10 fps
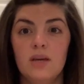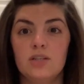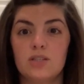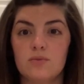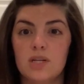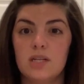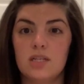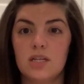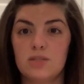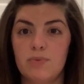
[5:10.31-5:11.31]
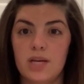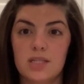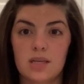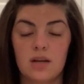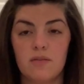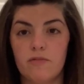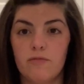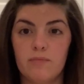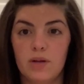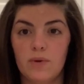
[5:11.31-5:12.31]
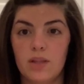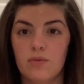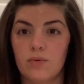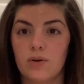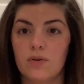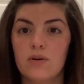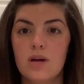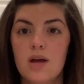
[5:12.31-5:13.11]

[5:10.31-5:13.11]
Just wanted to touch base kind of midway through.